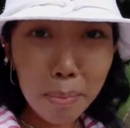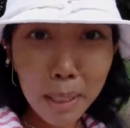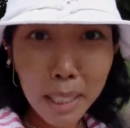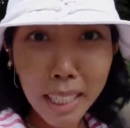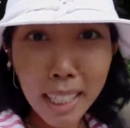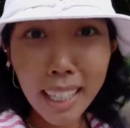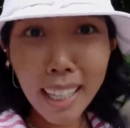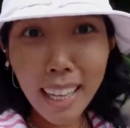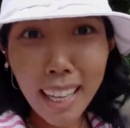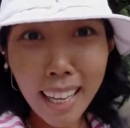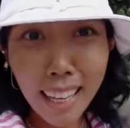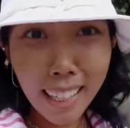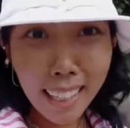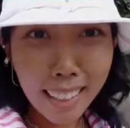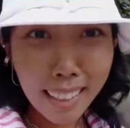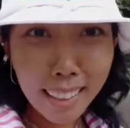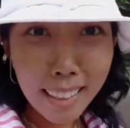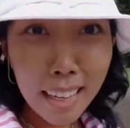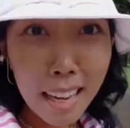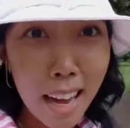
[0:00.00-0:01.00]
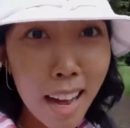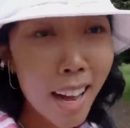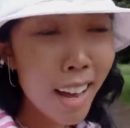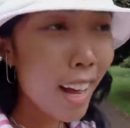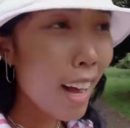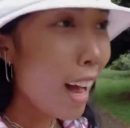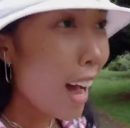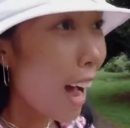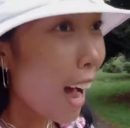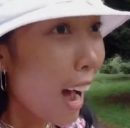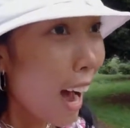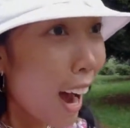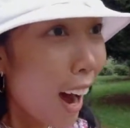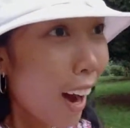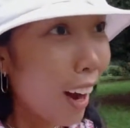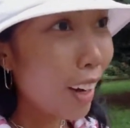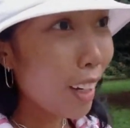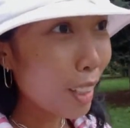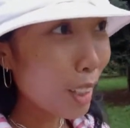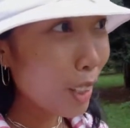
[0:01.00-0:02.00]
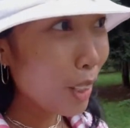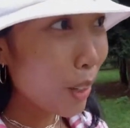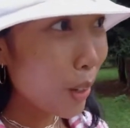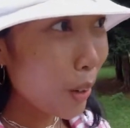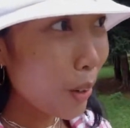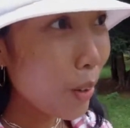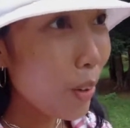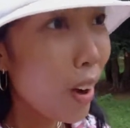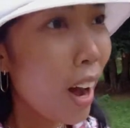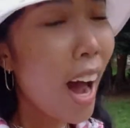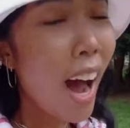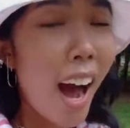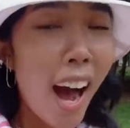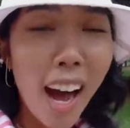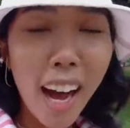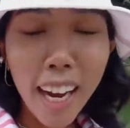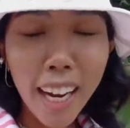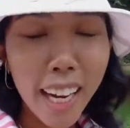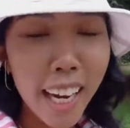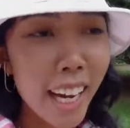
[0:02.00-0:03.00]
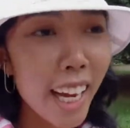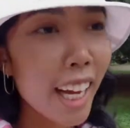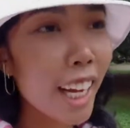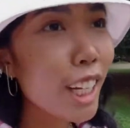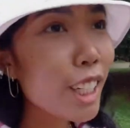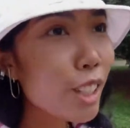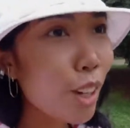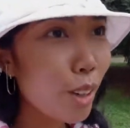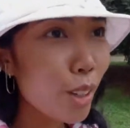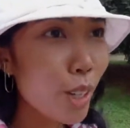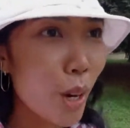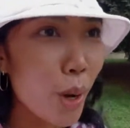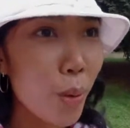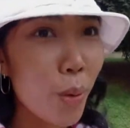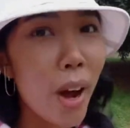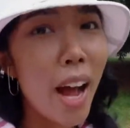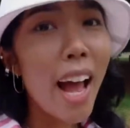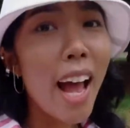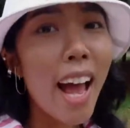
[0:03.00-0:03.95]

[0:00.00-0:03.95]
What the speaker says: plan. Also, I don't know